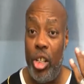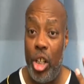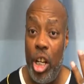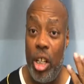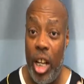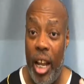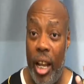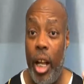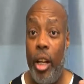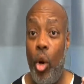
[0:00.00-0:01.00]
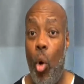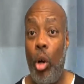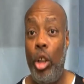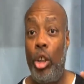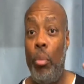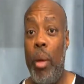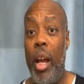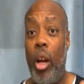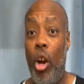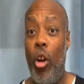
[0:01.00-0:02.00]
she did in order to
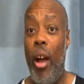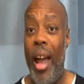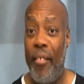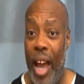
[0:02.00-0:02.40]
make her